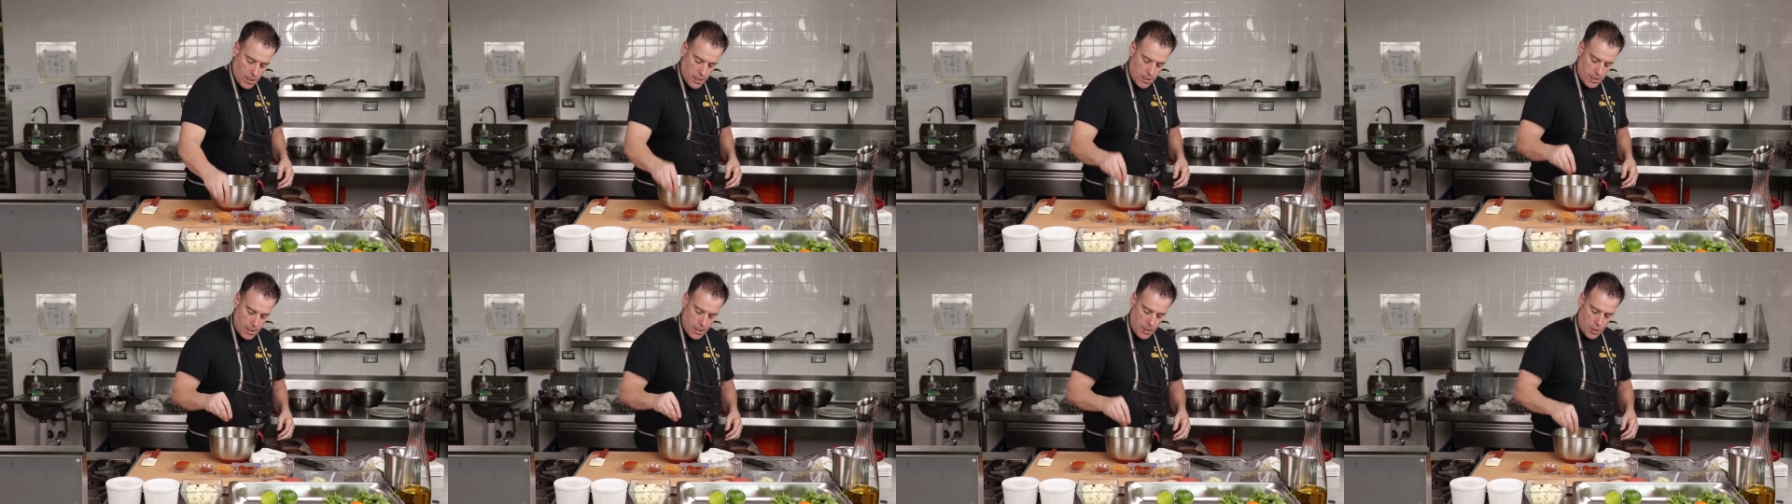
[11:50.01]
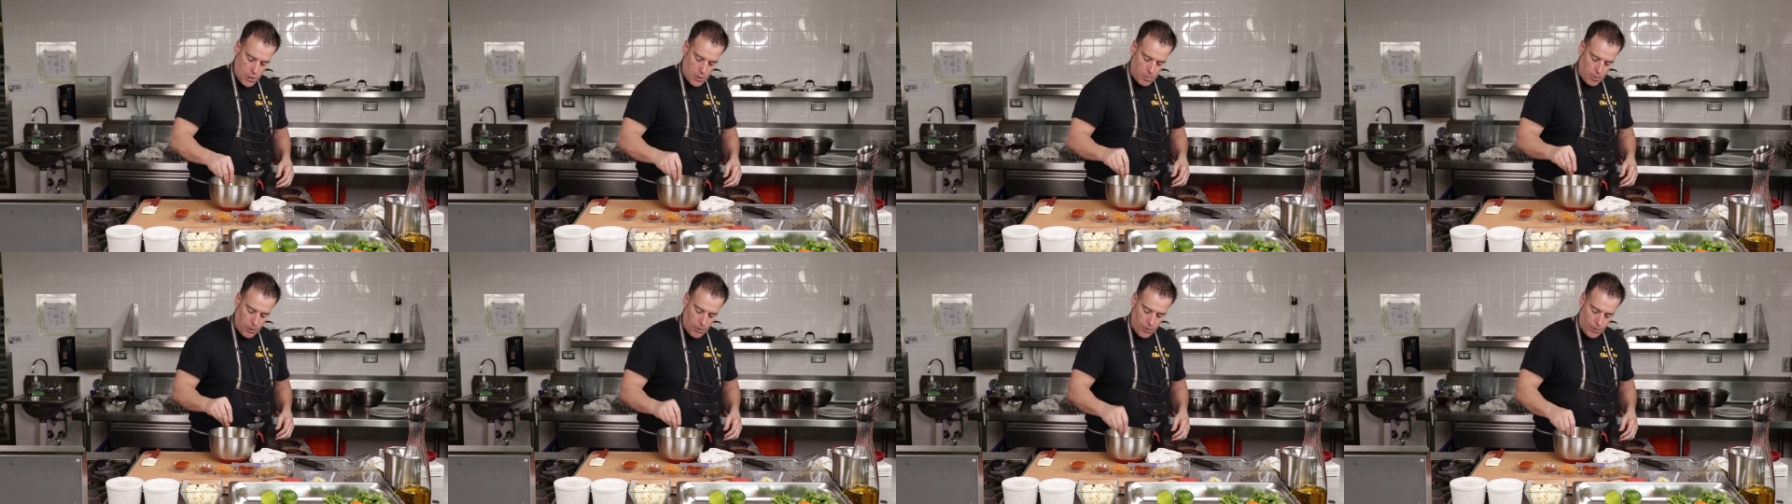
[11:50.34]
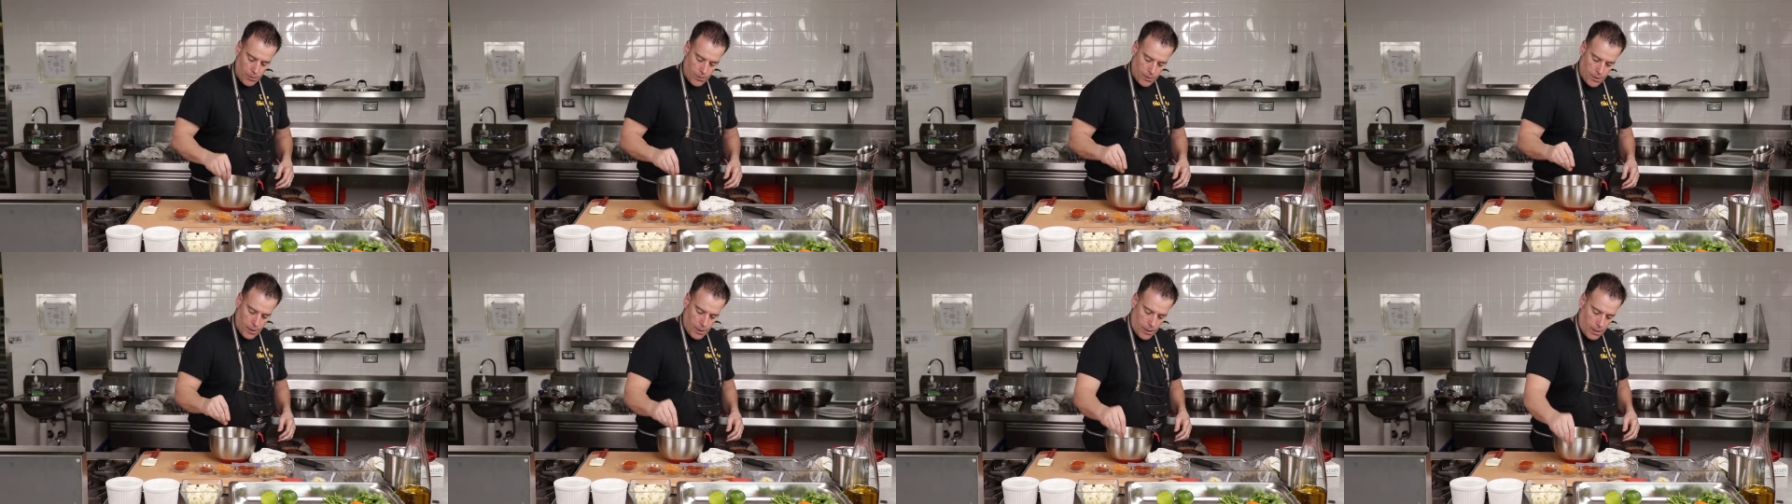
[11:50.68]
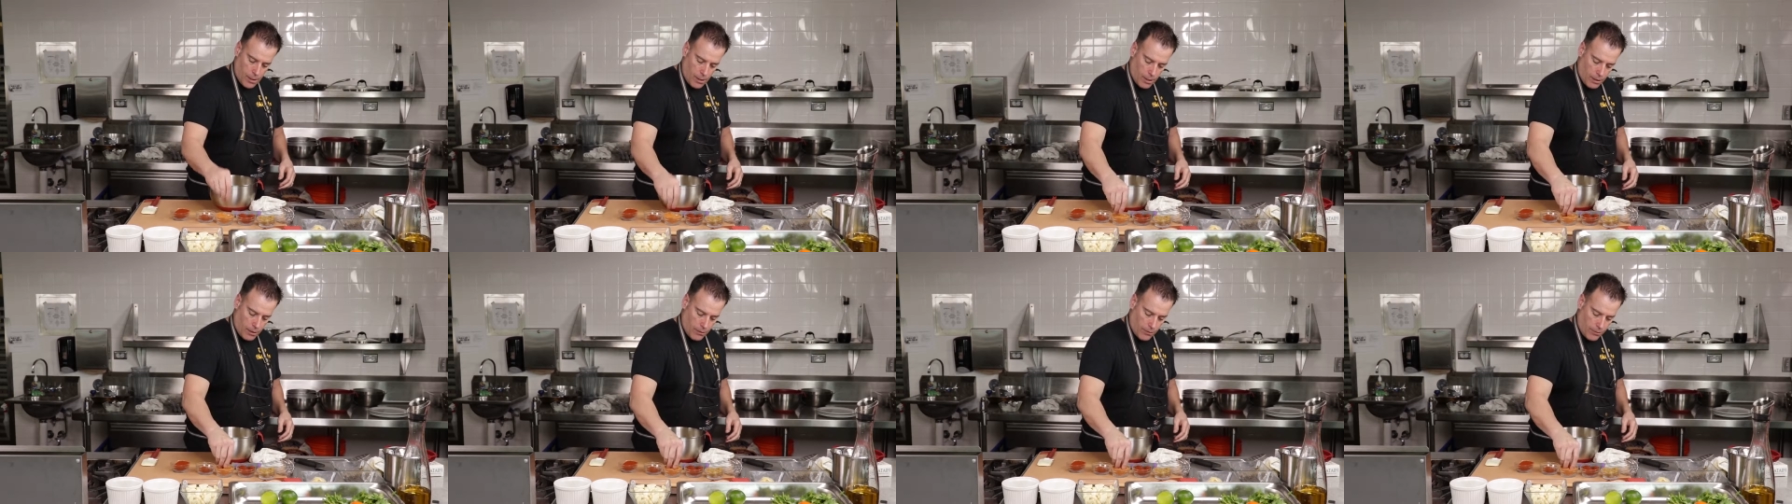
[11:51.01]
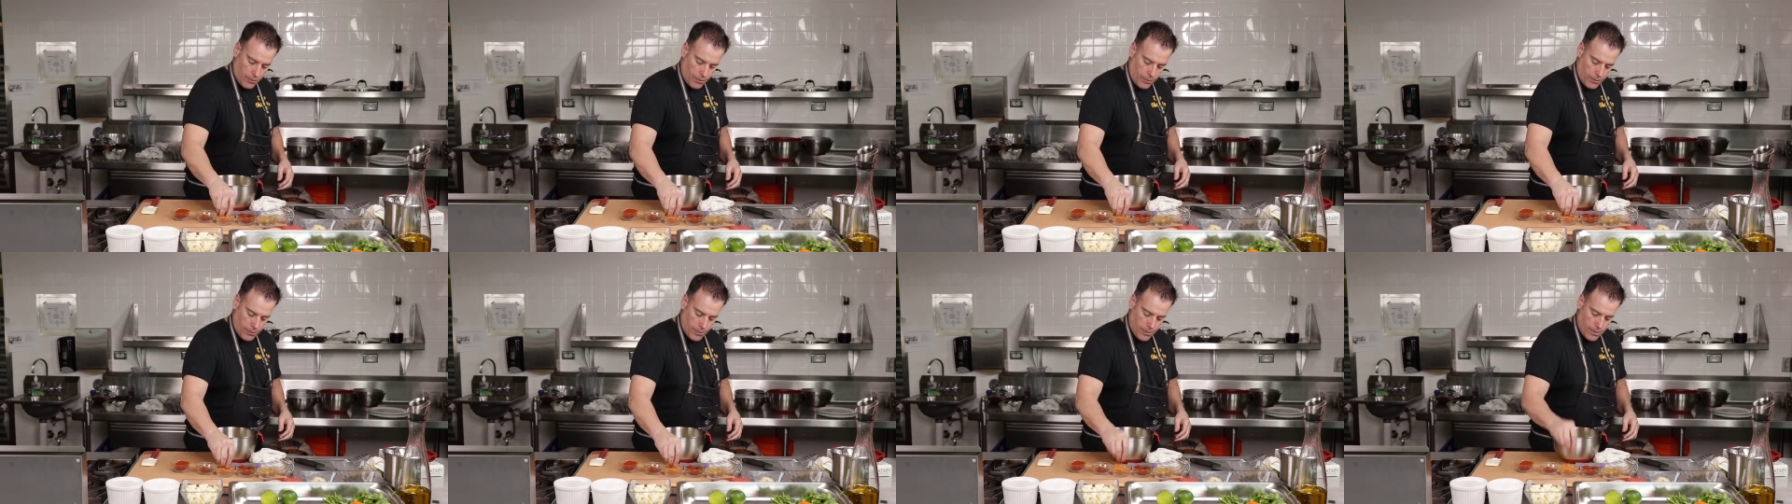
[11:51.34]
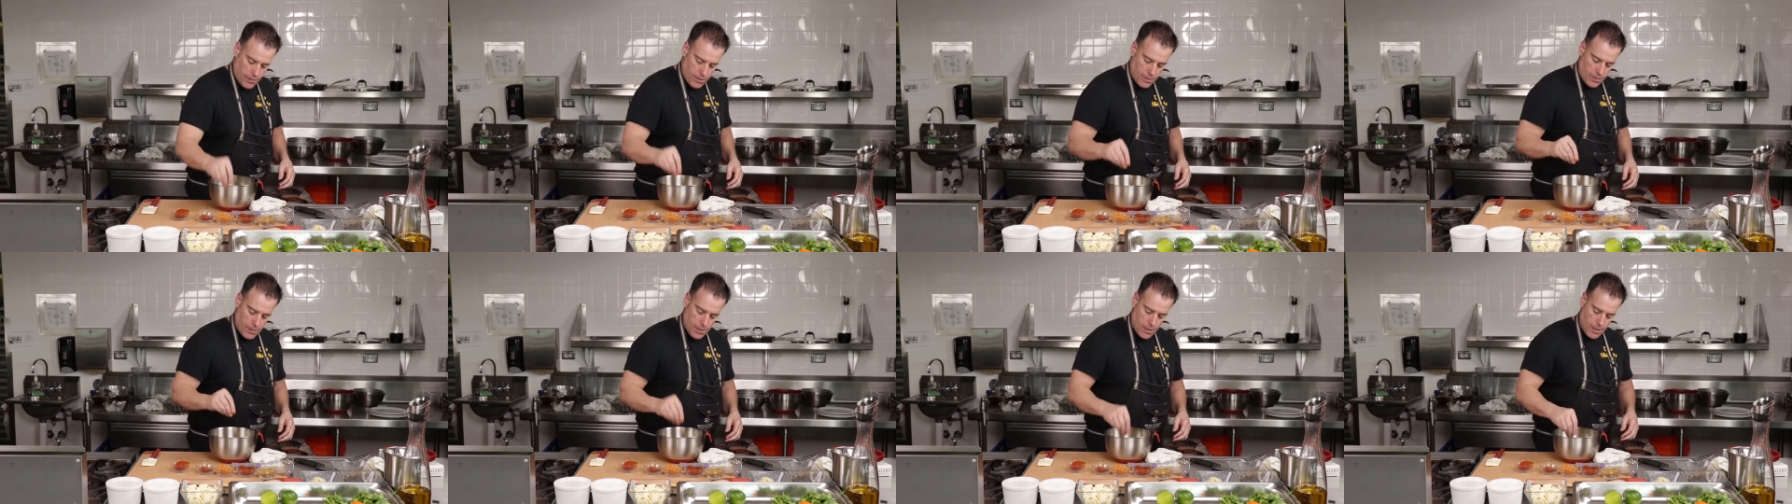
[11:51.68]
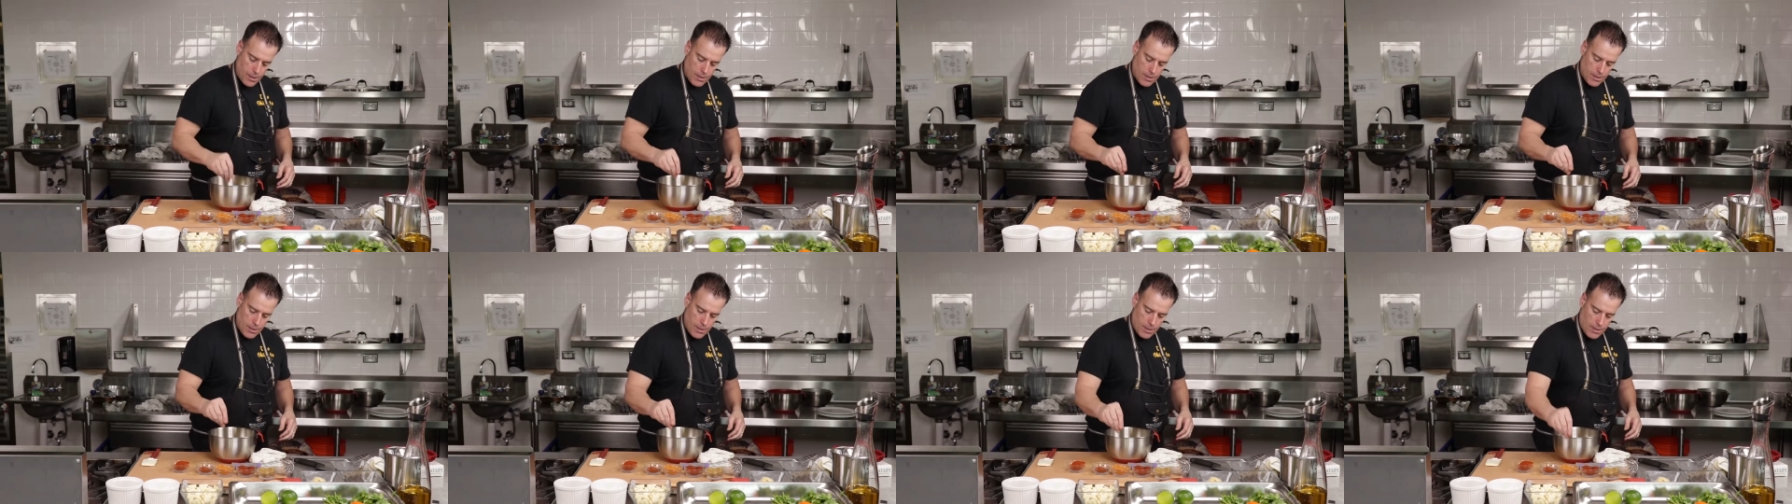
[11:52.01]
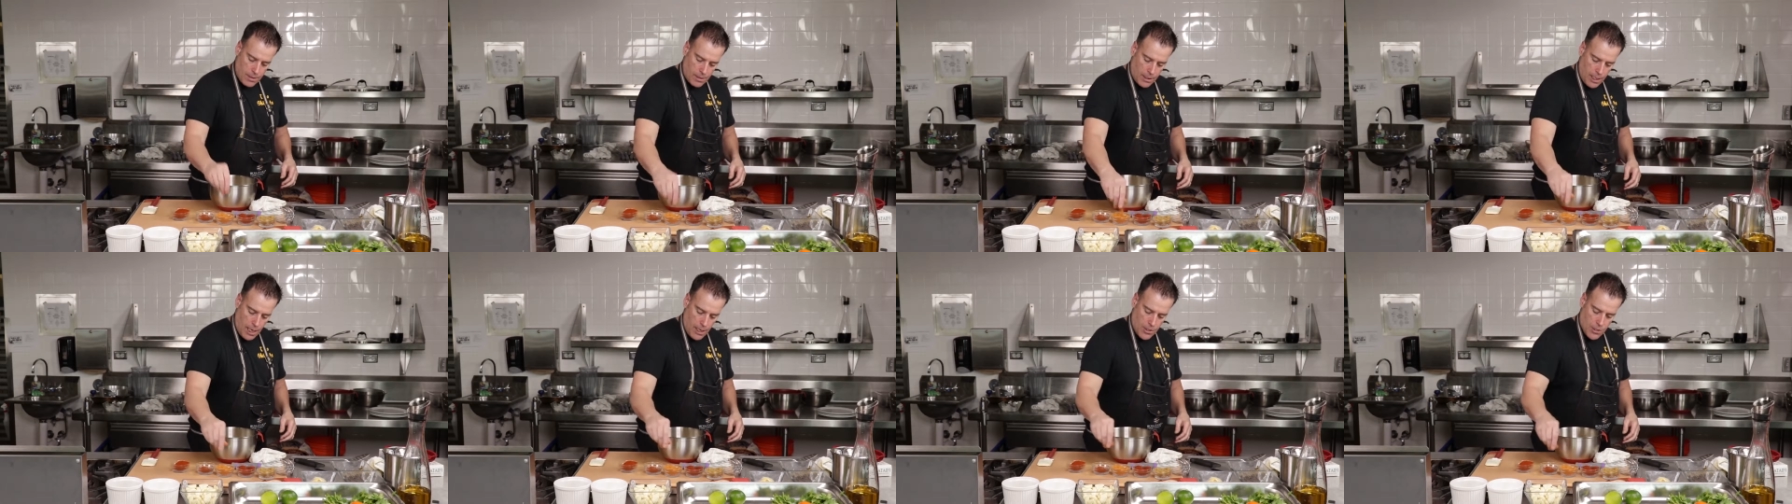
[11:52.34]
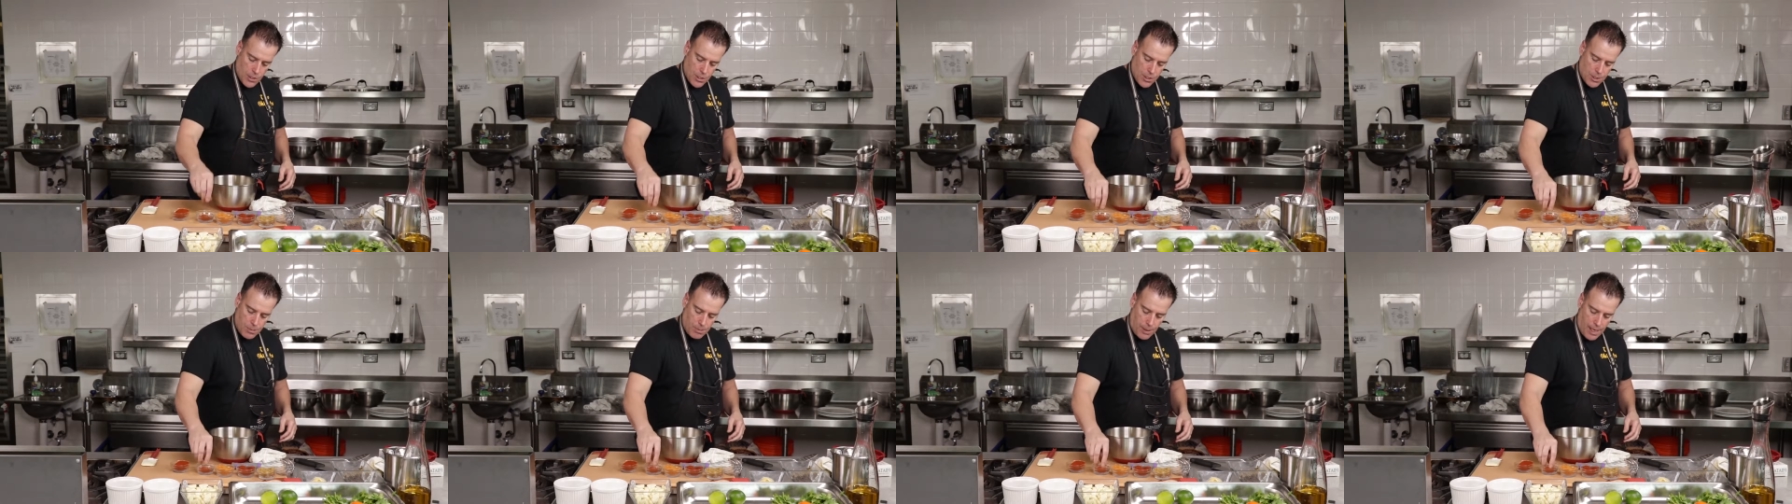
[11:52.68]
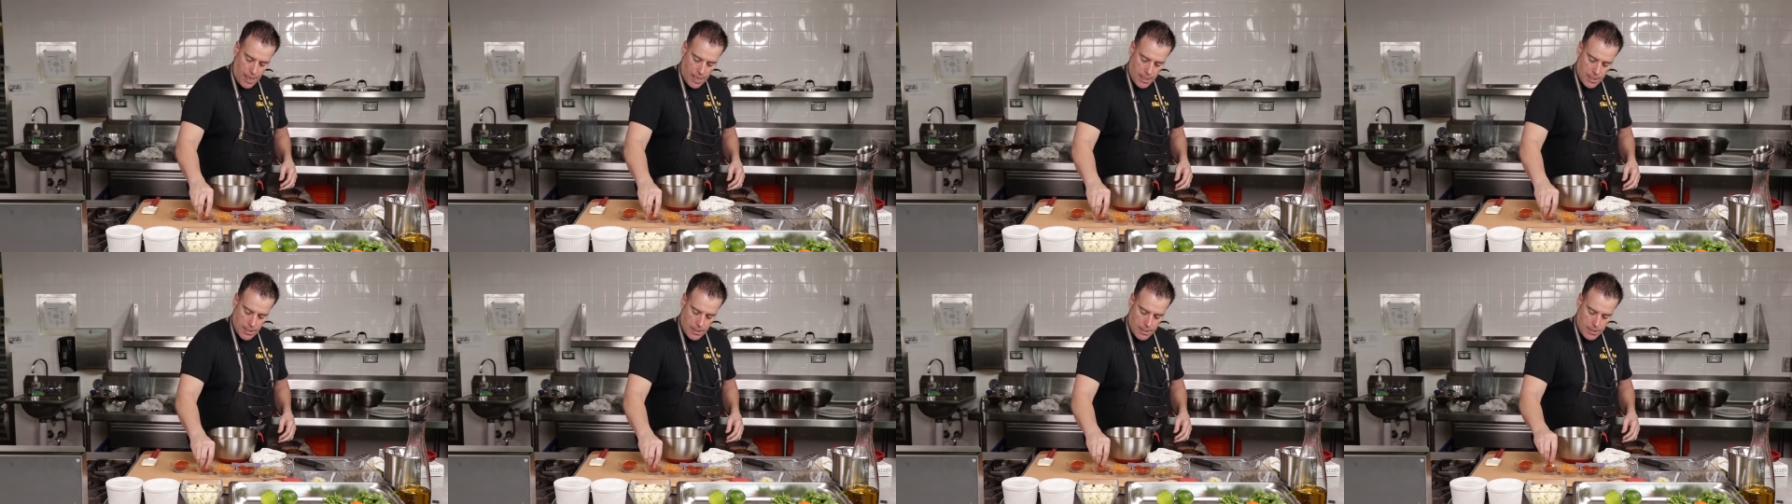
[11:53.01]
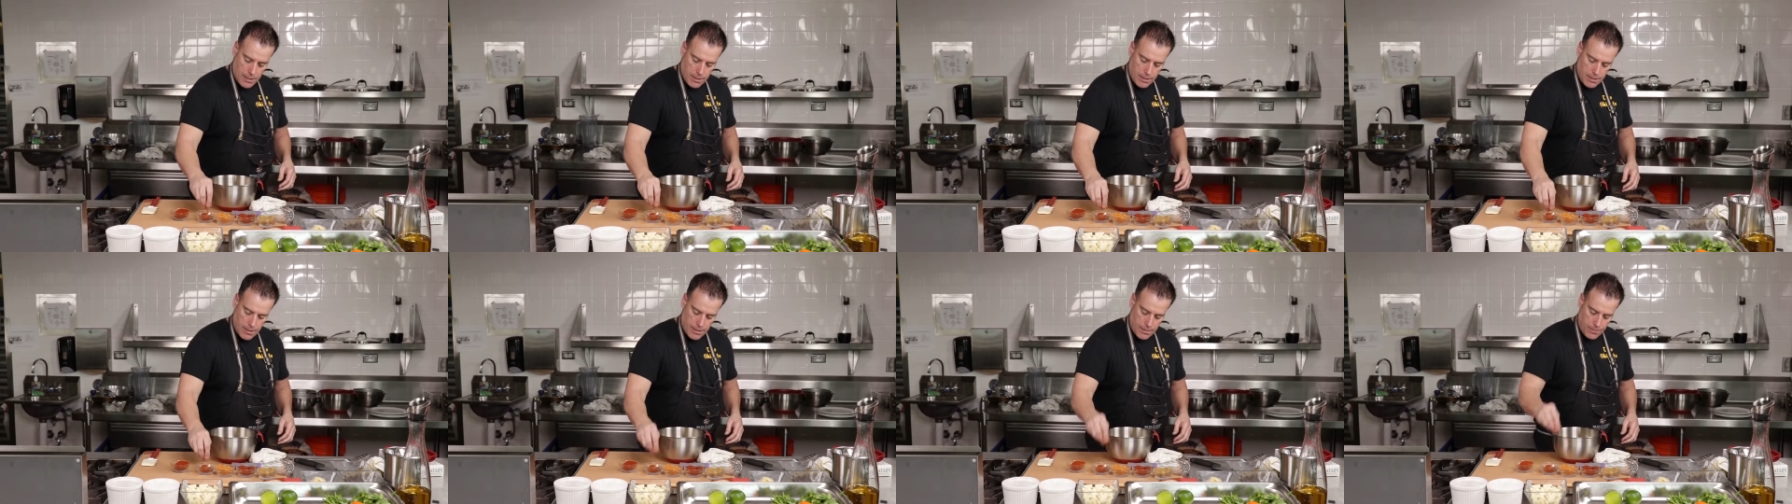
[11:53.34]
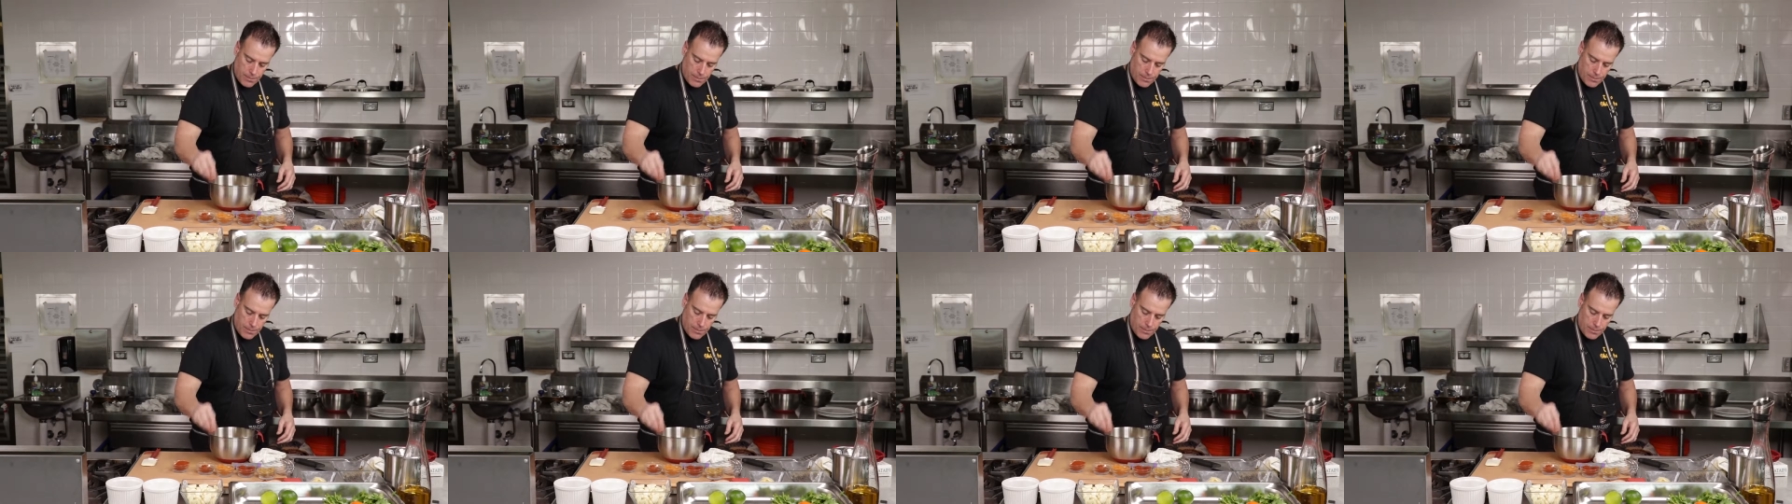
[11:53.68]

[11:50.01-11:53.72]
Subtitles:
Teaspoon of Cajun spice.